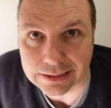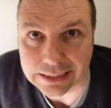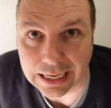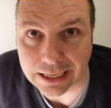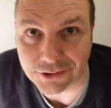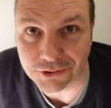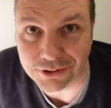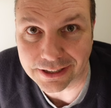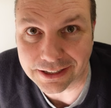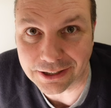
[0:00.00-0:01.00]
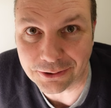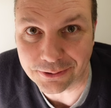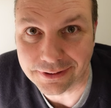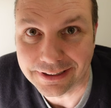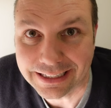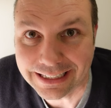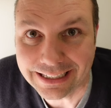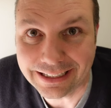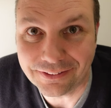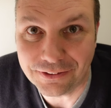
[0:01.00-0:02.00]
Guys, check it out.
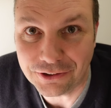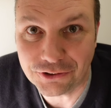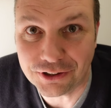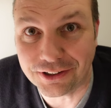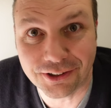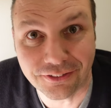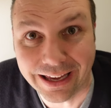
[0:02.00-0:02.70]
These chicks have